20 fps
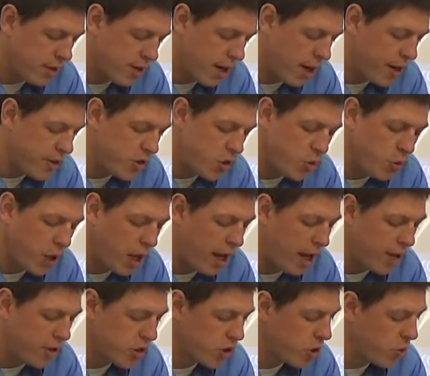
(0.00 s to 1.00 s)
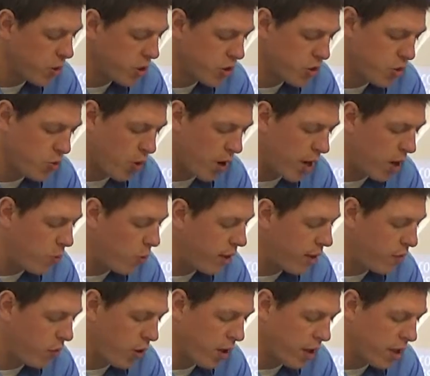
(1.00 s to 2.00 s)
tie two cans to a string,
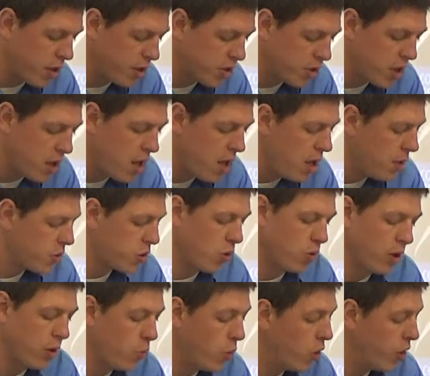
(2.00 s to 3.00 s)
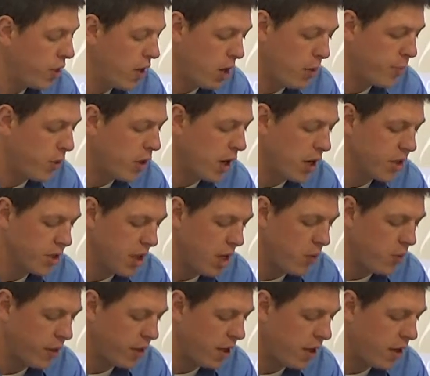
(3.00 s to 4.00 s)
whatever it is. Certainly willing to help you guys out
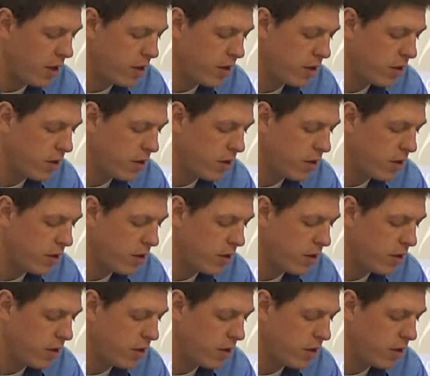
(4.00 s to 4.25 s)
with that.